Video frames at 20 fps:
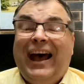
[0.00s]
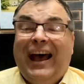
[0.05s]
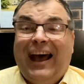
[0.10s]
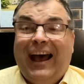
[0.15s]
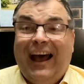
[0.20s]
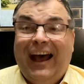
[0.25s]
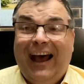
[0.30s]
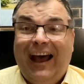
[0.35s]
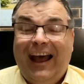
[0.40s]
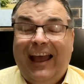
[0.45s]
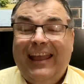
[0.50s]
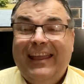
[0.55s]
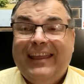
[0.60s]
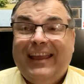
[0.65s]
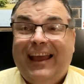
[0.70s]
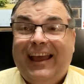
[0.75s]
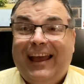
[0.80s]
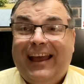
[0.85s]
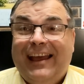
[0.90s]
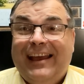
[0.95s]
Hi,
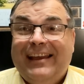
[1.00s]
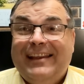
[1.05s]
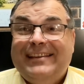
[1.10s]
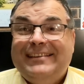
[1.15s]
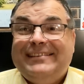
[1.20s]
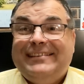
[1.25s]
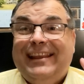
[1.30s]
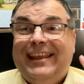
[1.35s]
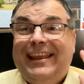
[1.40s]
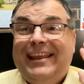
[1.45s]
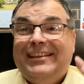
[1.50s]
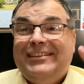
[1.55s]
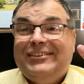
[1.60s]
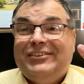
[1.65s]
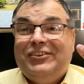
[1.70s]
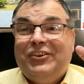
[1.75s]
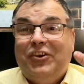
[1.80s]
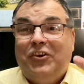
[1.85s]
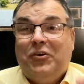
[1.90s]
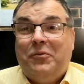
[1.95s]
guys.
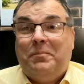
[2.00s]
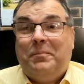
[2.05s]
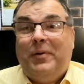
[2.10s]
It's your